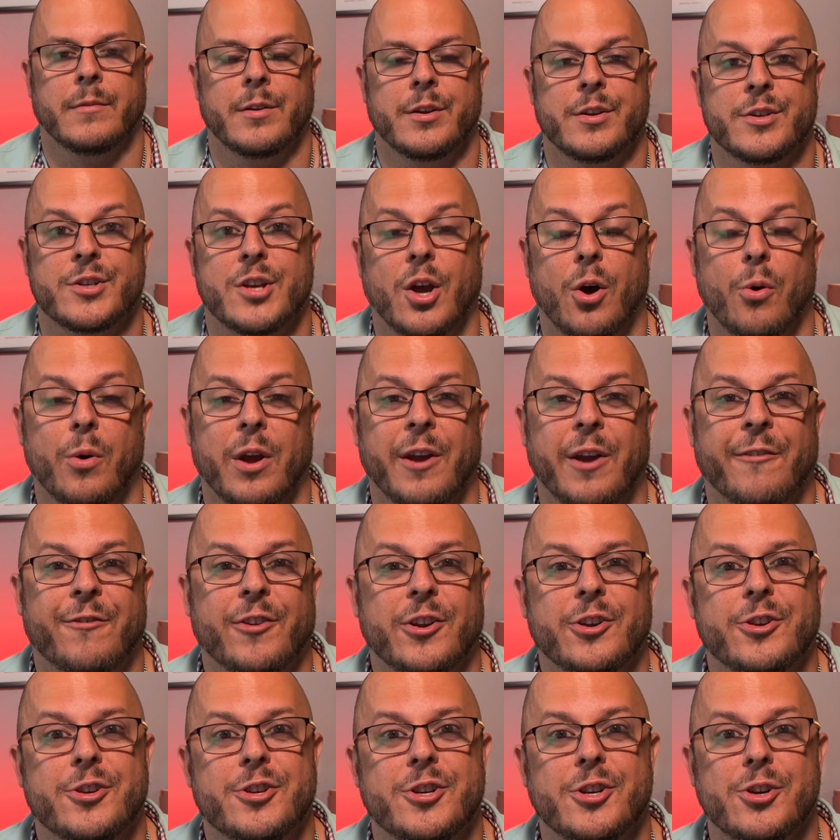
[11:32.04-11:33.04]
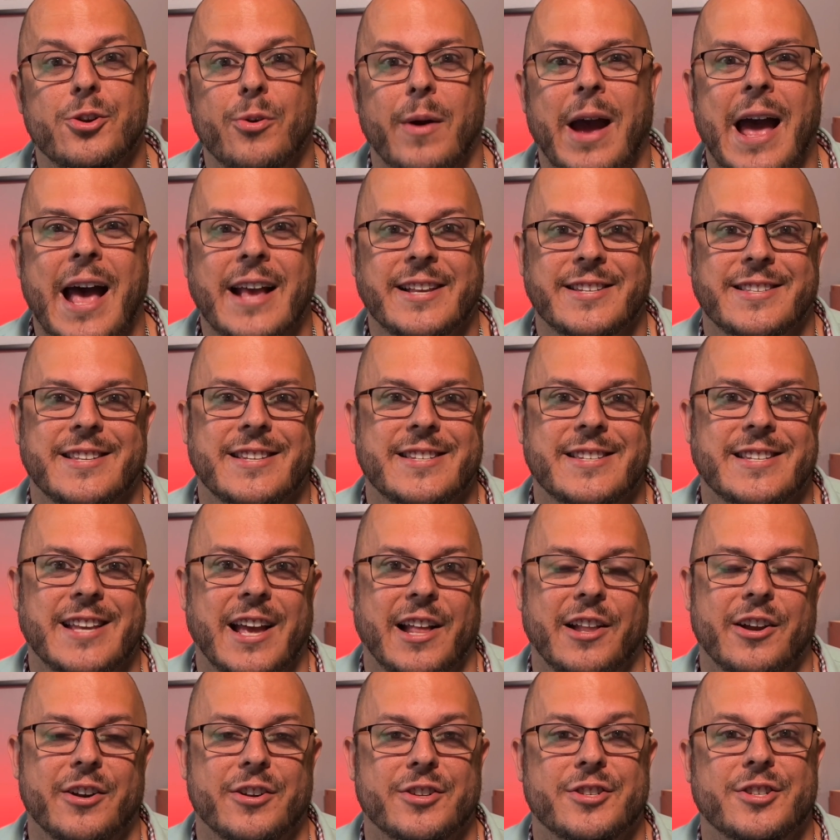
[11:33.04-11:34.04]
So if you do ask the
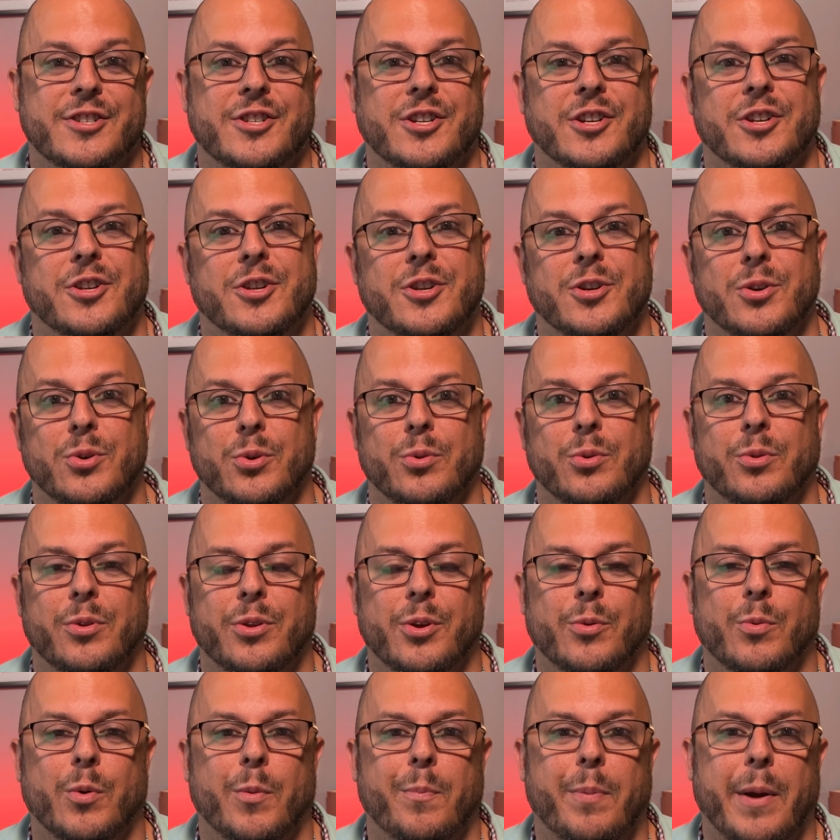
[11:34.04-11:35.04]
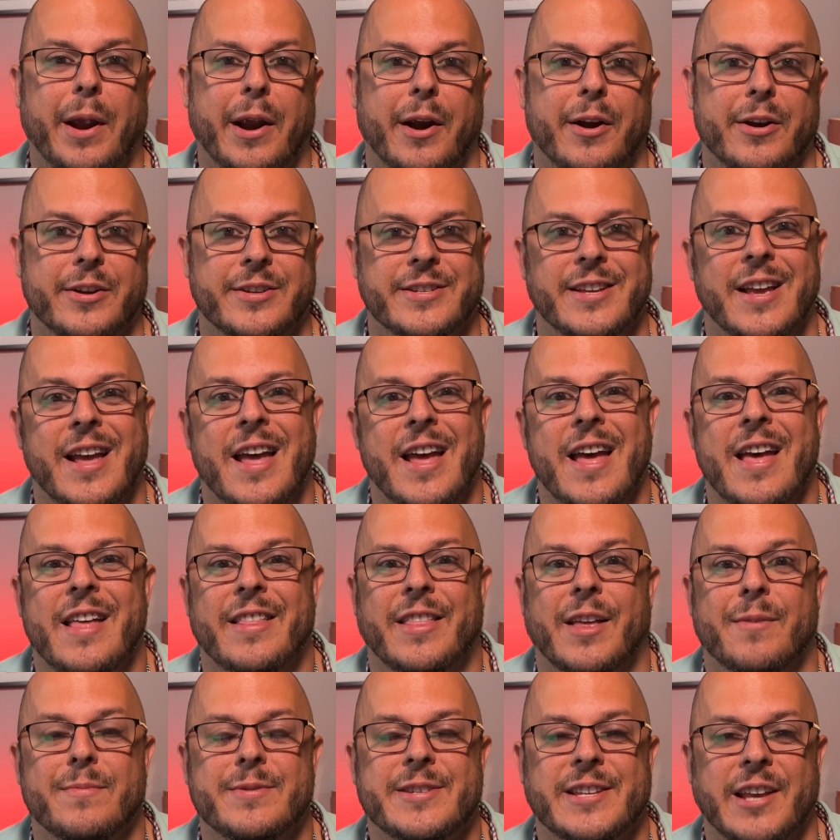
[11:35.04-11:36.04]
sellers to do the repairs
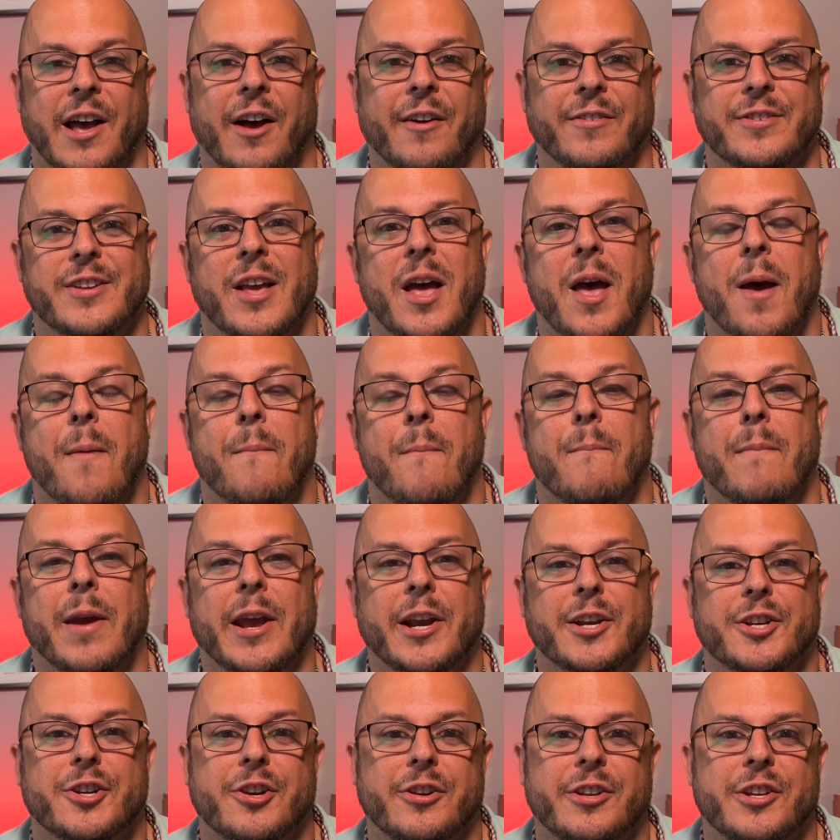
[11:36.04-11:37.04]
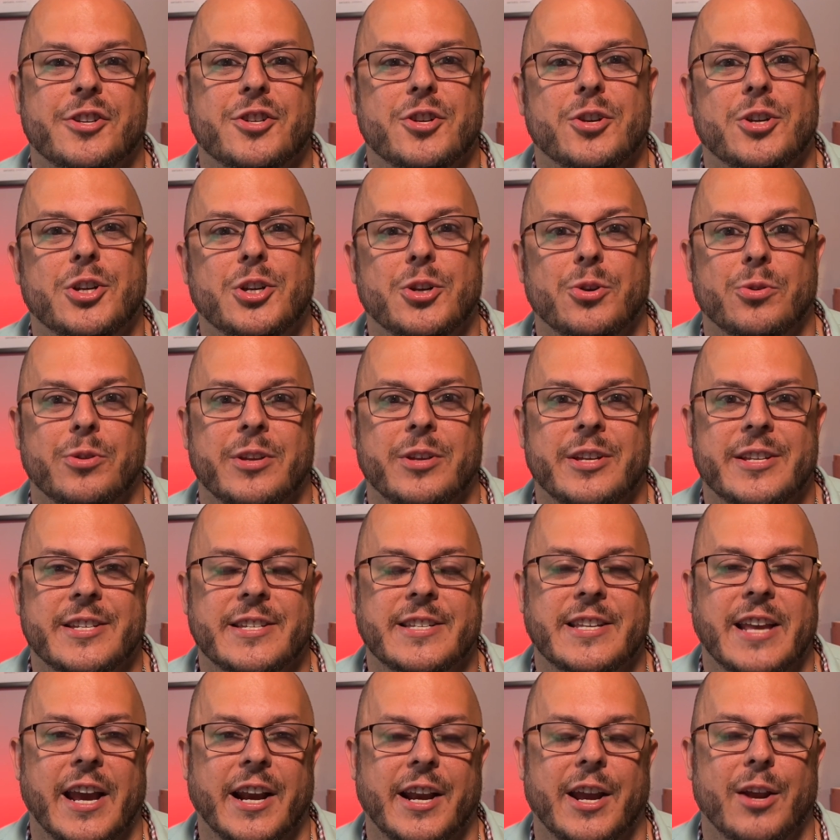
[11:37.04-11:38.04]
themselves, make sure that you do the
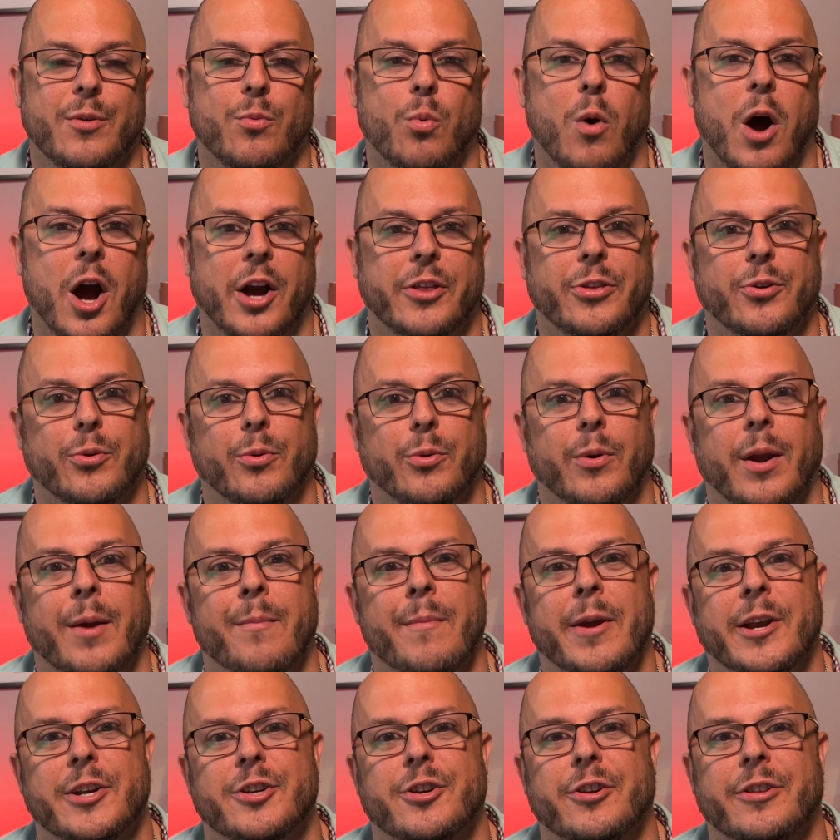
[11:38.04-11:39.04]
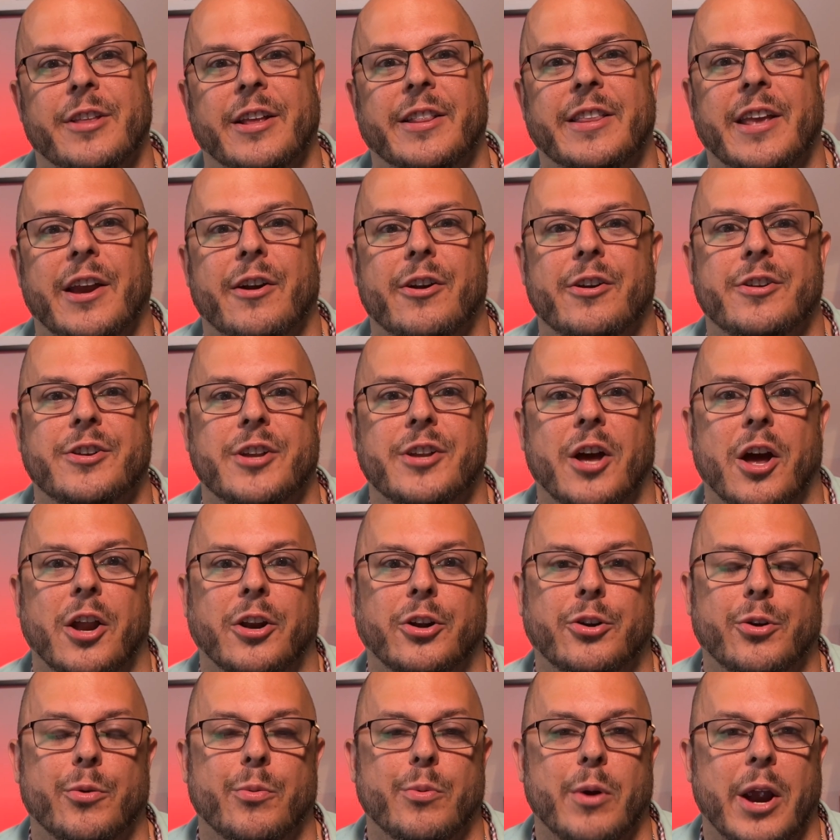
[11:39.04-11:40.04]
second walkthrough and make sure that they are
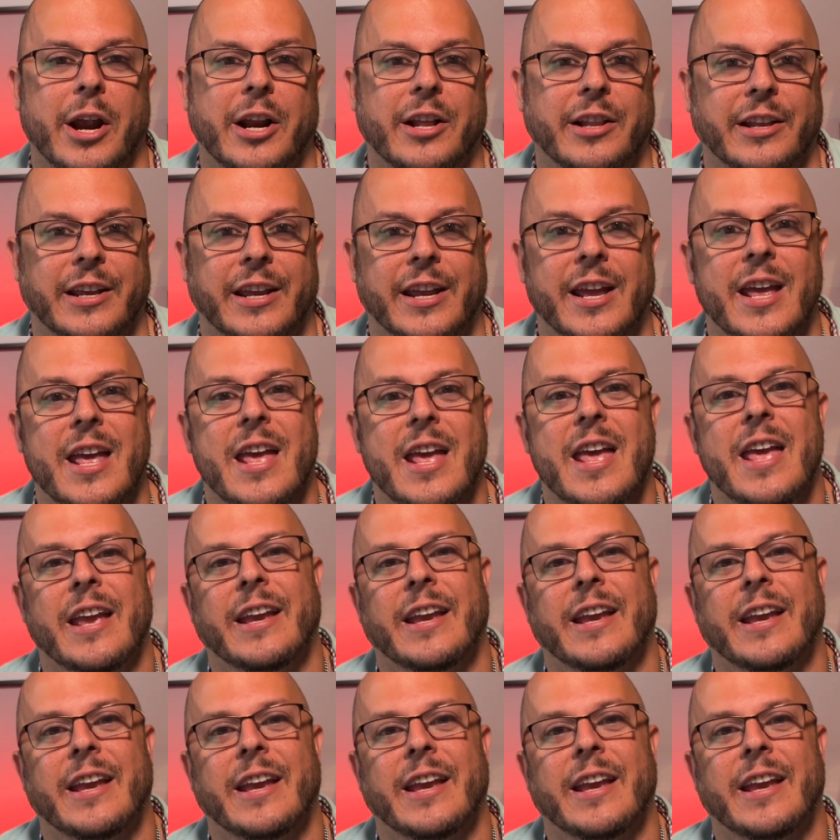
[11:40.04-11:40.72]
done correctly.